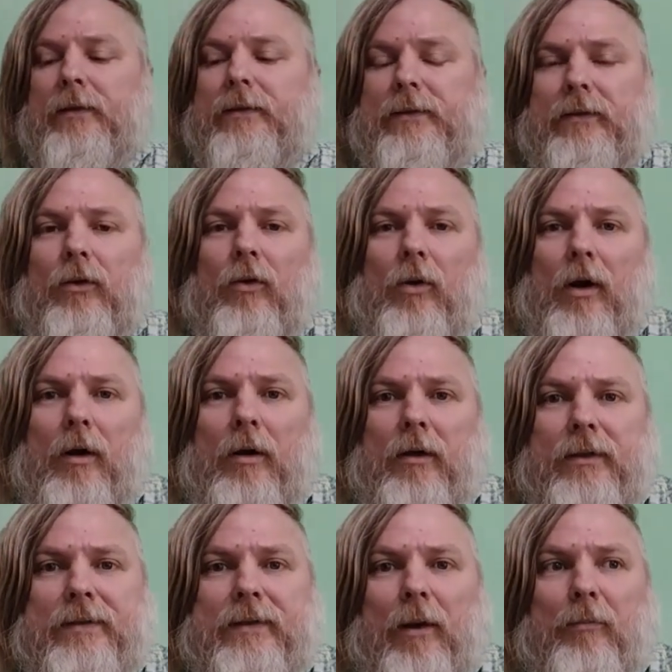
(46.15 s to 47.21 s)

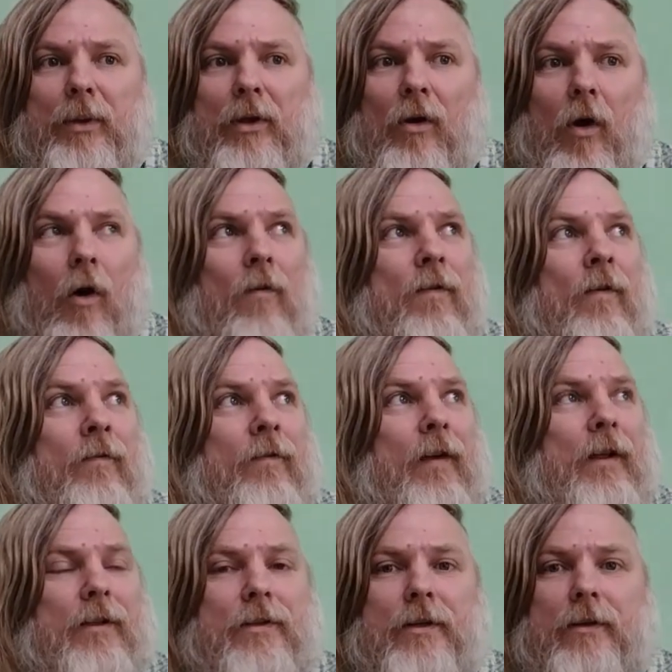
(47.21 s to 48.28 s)
So Sabine
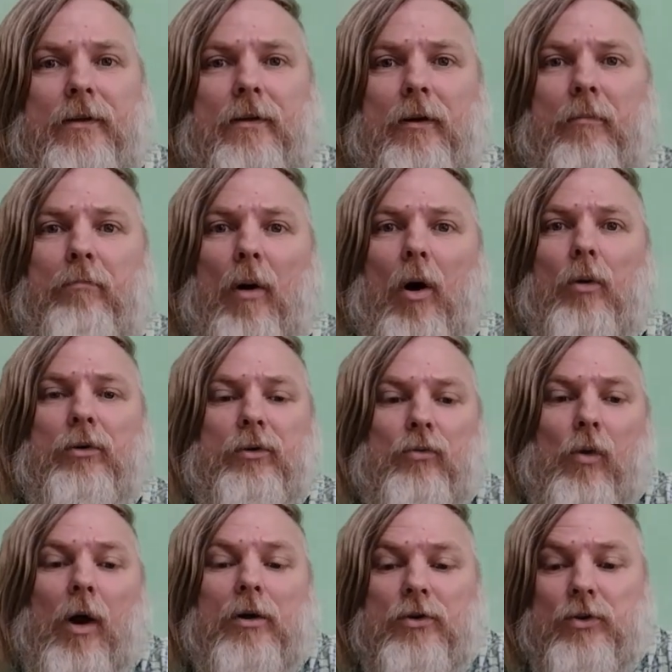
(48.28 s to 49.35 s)
Hoffenfelder about
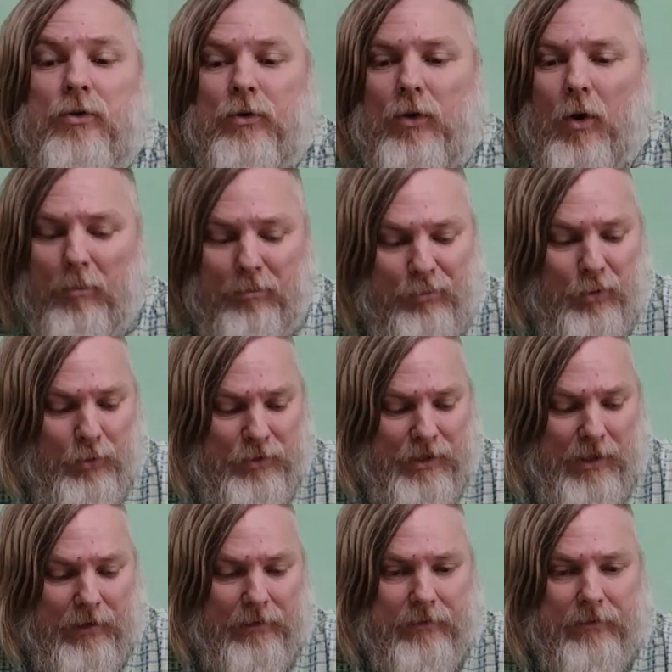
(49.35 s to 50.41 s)
quantum
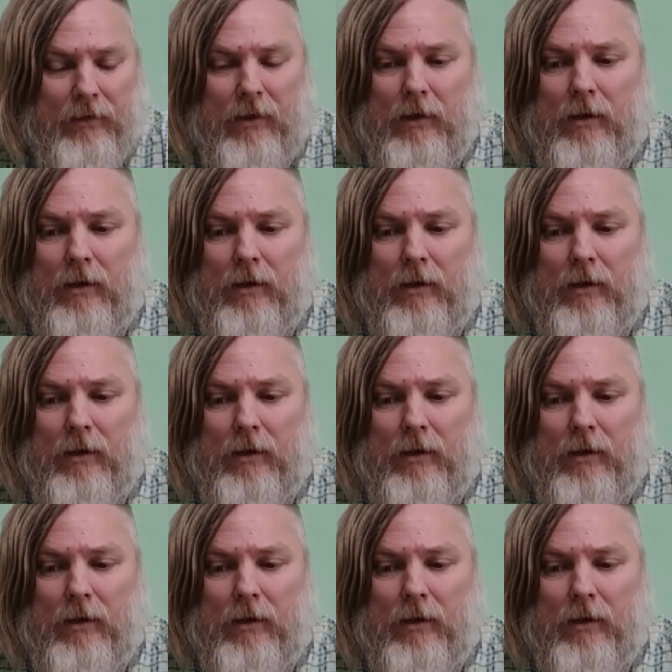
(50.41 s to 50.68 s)
computing.